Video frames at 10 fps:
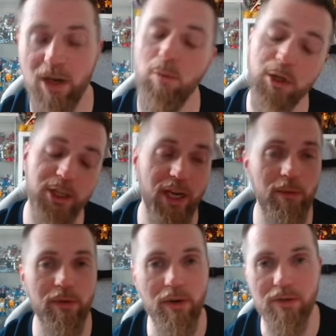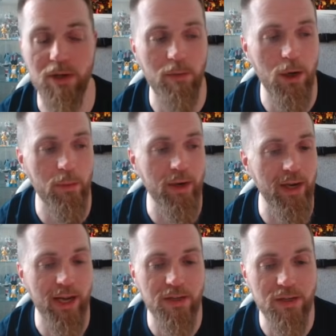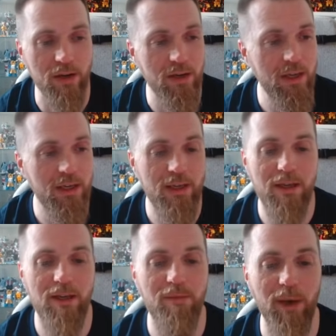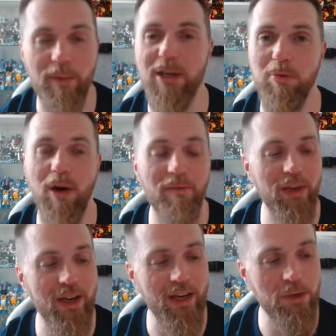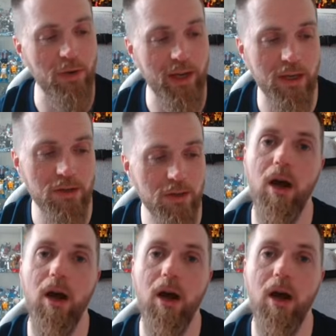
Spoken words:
I'm watching Game of Thrones at the moment again, so maybe that's why I'm thinking that's what it is.